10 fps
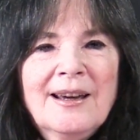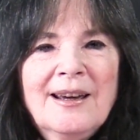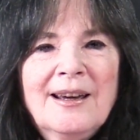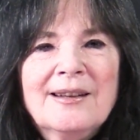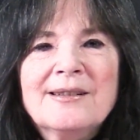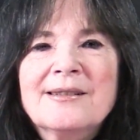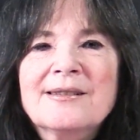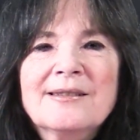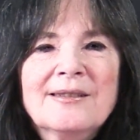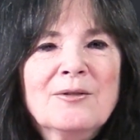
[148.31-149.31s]

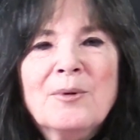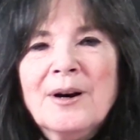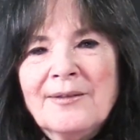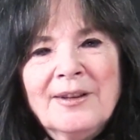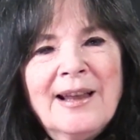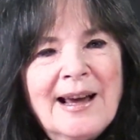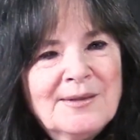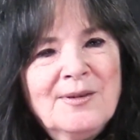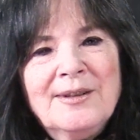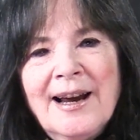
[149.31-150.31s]
his work of the
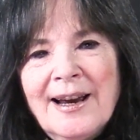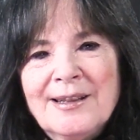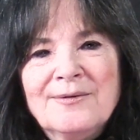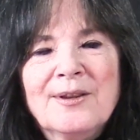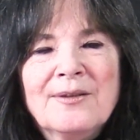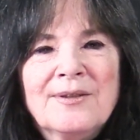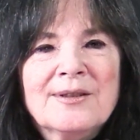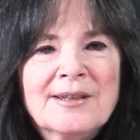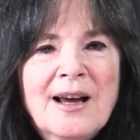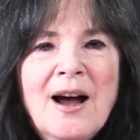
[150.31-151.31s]
last few decades for the
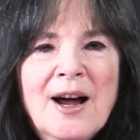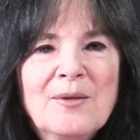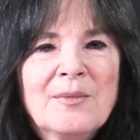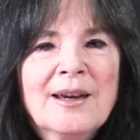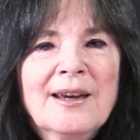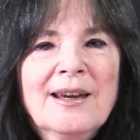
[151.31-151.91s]
first time,